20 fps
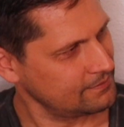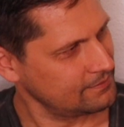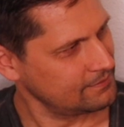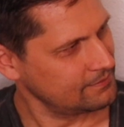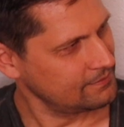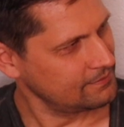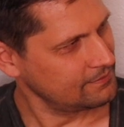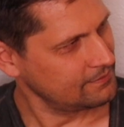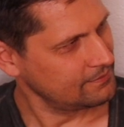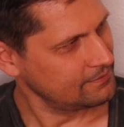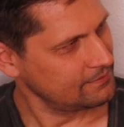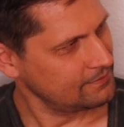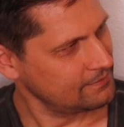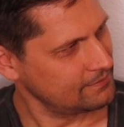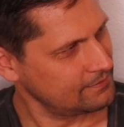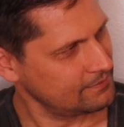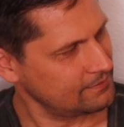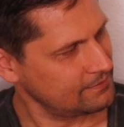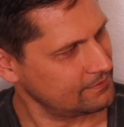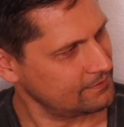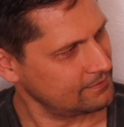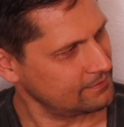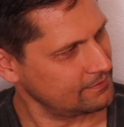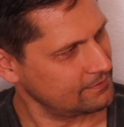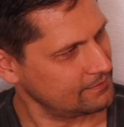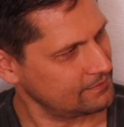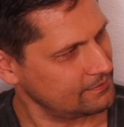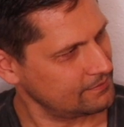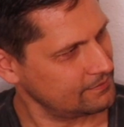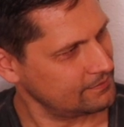
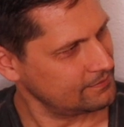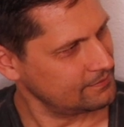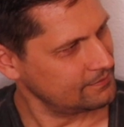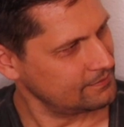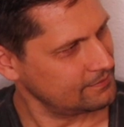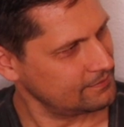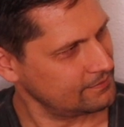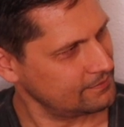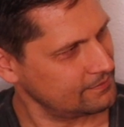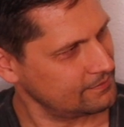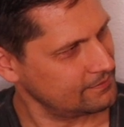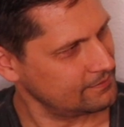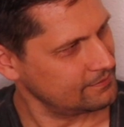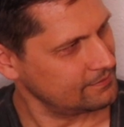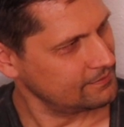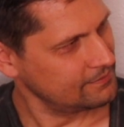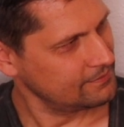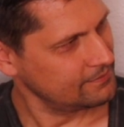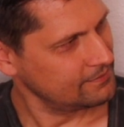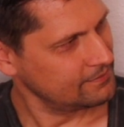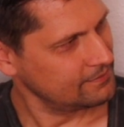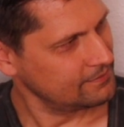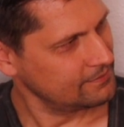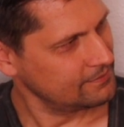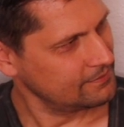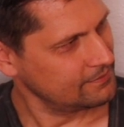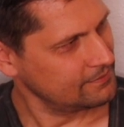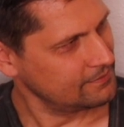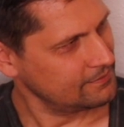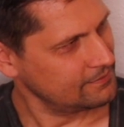
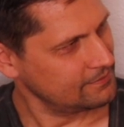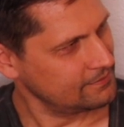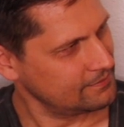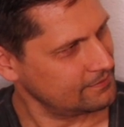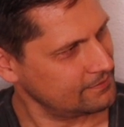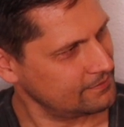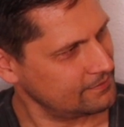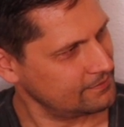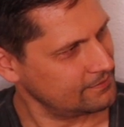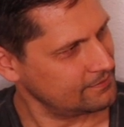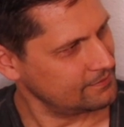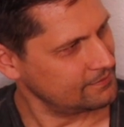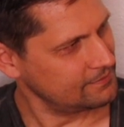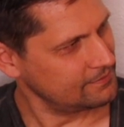(not speaking)